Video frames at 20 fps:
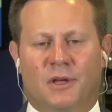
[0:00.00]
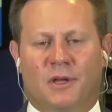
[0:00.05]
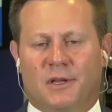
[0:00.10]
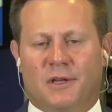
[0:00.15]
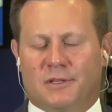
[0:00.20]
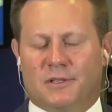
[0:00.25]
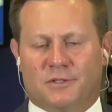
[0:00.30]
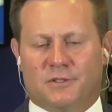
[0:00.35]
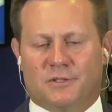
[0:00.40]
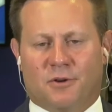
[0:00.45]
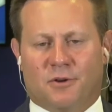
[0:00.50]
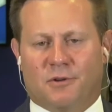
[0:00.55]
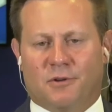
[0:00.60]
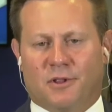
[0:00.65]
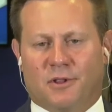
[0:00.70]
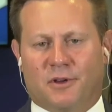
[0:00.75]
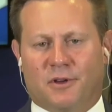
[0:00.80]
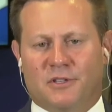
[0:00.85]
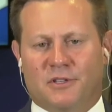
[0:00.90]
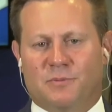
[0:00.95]
So,
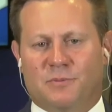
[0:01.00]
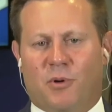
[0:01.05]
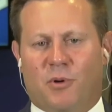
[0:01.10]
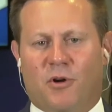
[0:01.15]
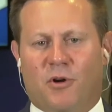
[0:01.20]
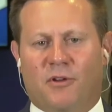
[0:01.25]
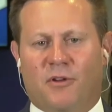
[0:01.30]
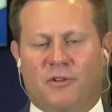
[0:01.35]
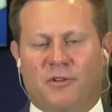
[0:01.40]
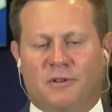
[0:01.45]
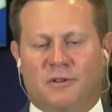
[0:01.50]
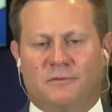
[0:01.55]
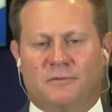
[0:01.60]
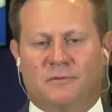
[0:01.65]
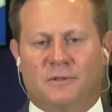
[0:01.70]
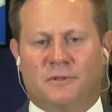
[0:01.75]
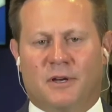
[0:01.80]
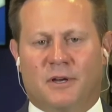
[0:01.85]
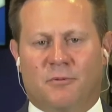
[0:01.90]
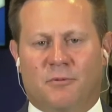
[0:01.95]
look, it's part of it.
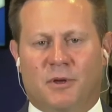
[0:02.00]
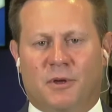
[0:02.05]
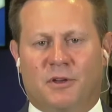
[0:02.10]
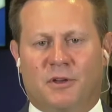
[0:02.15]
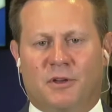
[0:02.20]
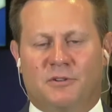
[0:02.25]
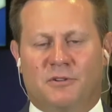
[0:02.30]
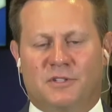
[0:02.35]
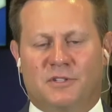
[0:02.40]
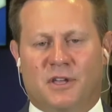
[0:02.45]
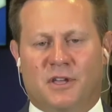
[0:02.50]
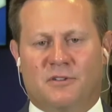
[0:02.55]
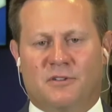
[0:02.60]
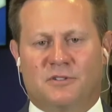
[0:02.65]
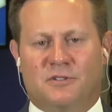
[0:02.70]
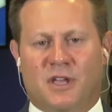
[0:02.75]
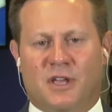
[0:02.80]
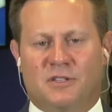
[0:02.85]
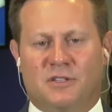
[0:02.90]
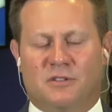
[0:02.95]
We understand
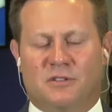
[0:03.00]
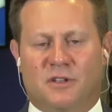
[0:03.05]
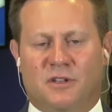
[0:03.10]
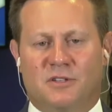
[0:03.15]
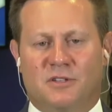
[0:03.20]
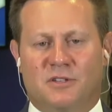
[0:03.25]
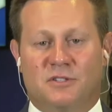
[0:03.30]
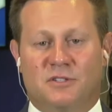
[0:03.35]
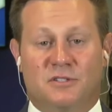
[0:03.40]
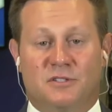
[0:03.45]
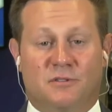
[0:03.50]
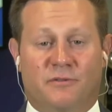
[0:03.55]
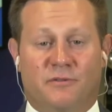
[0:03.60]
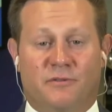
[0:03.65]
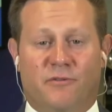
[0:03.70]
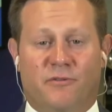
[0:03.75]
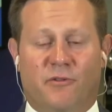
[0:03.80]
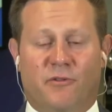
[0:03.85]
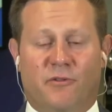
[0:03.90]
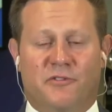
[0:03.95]
there's cancellations and
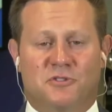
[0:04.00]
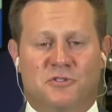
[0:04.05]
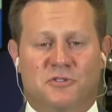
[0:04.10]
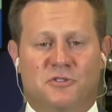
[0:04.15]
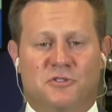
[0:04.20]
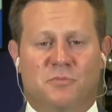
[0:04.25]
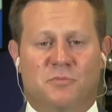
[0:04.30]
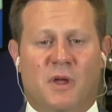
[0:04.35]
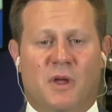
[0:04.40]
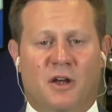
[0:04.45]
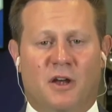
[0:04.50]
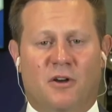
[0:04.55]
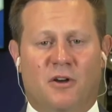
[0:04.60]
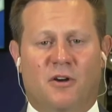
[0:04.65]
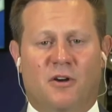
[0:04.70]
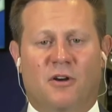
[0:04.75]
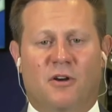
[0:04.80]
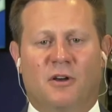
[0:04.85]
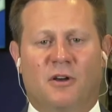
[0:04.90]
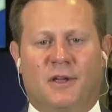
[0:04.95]
forfeitures may
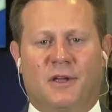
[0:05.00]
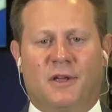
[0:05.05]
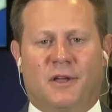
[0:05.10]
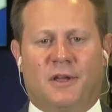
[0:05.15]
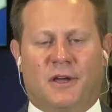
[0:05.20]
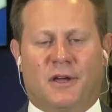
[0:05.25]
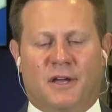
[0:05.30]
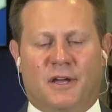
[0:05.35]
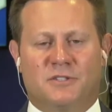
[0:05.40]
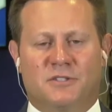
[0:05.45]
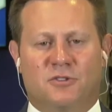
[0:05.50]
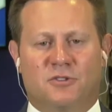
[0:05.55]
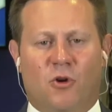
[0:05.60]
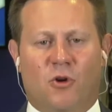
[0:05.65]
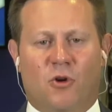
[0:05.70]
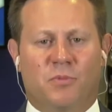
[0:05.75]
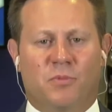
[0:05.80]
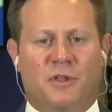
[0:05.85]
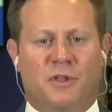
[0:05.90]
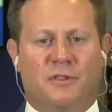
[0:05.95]
occur. I just
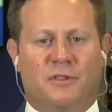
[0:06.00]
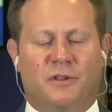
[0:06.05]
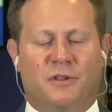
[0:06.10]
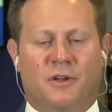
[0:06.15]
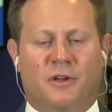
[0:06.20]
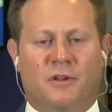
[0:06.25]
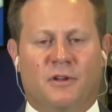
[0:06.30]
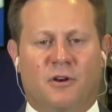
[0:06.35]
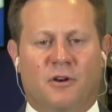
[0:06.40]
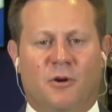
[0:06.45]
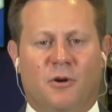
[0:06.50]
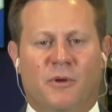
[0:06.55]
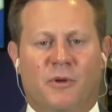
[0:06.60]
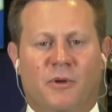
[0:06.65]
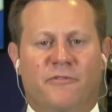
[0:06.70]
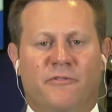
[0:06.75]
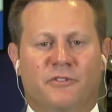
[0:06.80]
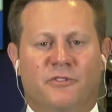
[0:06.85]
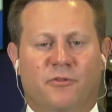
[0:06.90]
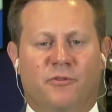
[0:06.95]
hope that our
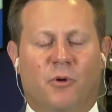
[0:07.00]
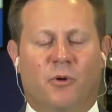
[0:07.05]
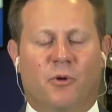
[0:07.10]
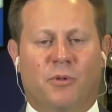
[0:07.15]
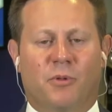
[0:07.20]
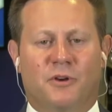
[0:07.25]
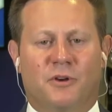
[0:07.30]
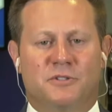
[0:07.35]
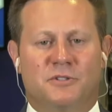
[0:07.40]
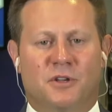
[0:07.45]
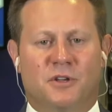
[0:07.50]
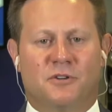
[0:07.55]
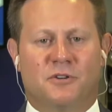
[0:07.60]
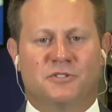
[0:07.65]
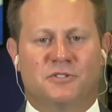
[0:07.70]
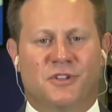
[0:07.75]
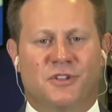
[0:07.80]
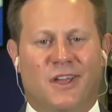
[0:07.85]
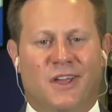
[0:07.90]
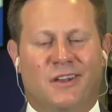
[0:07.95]
Memphis football players
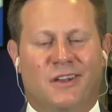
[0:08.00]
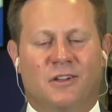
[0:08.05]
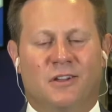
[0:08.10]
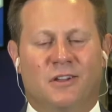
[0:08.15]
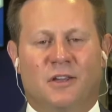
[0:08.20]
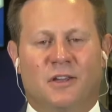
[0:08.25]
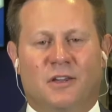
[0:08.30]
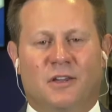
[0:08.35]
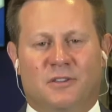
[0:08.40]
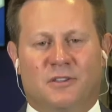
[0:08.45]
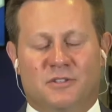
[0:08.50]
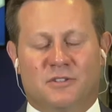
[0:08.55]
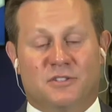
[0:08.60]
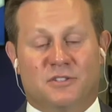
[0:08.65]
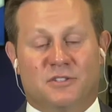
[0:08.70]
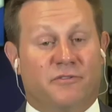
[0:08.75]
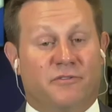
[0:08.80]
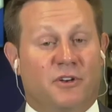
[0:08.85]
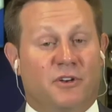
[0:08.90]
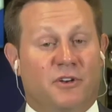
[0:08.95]
understand the
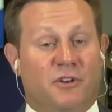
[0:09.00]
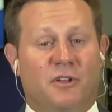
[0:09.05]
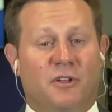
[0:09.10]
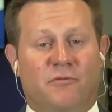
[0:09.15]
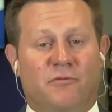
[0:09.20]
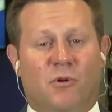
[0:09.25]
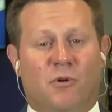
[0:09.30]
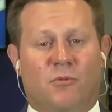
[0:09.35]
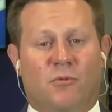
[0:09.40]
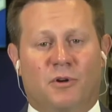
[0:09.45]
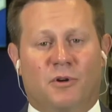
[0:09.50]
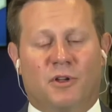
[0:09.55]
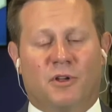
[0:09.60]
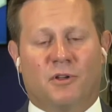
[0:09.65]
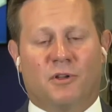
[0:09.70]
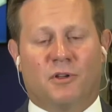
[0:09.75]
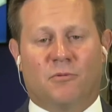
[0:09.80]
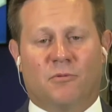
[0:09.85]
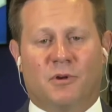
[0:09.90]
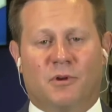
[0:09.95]
severity of what we're
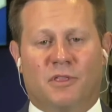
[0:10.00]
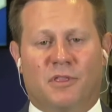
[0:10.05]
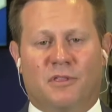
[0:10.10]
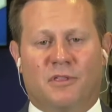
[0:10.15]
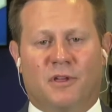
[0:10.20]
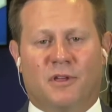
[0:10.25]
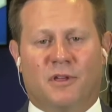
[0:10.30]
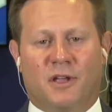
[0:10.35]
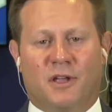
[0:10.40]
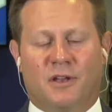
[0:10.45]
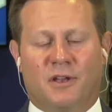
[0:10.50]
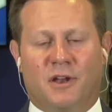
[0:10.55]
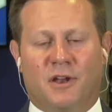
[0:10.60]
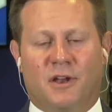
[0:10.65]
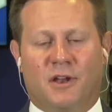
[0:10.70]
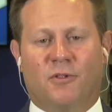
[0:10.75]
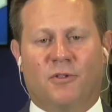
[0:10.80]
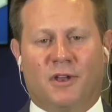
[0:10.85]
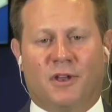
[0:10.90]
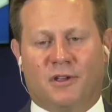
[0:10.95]
dealing with, not
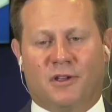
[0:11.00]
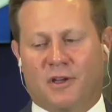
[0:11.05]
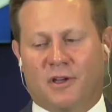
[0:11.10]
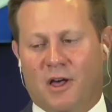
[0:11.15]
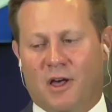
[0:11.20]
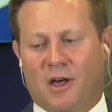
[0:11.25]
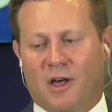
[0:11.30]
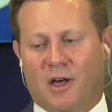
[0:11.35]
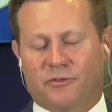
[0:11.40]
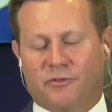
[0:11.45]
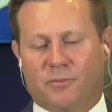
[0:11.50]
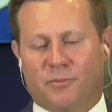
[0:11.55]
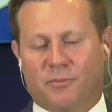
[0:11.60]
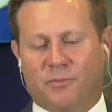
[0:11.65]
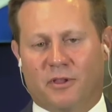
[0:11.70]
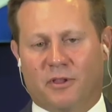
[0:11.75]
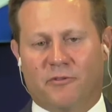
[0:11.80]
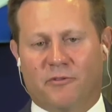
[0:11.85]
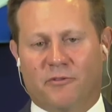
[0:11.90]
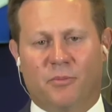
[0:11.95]
only at a college
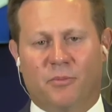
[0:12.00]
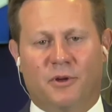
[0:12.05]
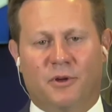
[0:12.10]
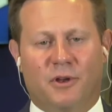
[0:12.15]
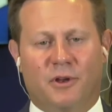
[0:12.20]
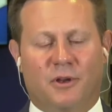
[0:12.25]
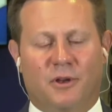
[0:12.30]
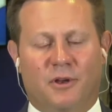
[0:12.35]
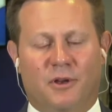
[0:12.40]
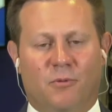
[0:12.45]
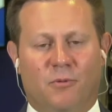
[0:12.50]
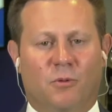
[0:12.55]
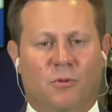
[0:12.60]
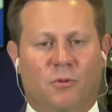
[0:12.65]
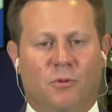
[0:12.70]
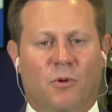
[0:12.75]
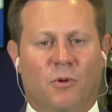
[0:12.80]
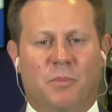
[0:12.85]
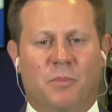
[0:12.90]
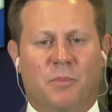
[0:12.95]
football level, but at a
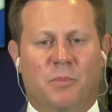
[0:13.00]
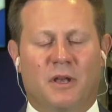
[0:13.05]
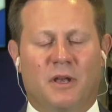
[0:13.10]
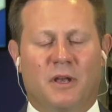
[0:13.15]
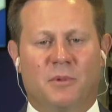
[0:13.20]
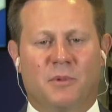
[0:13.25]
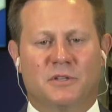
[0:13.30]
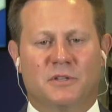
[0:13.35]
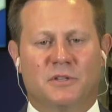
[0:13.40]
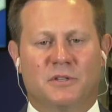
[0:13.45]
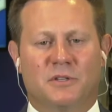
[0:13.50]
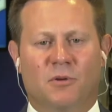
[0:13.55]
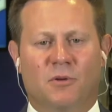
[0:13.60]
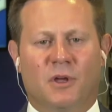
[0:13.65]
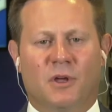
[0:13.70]
worldwide pandemic. So